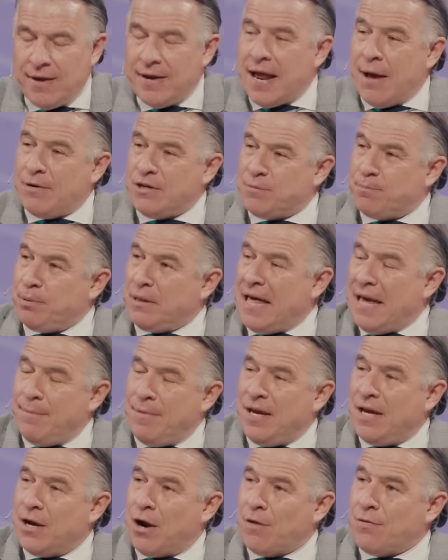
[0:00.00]
Now he's
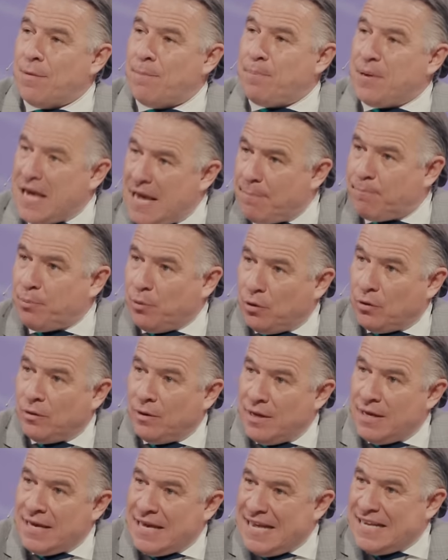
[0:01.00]
blaming it on the
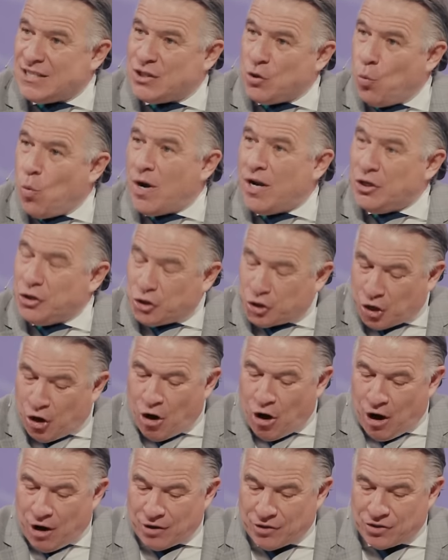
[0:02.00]
people. He's the one in
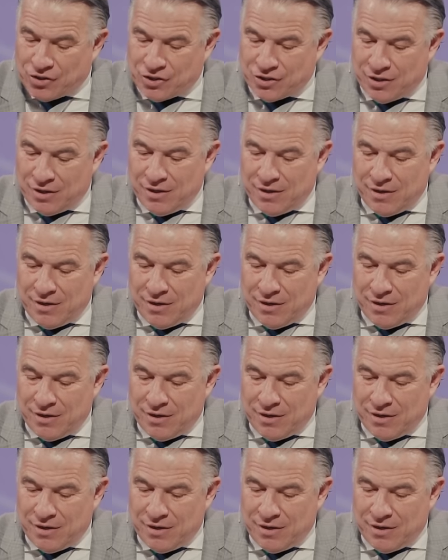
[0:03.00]
charge.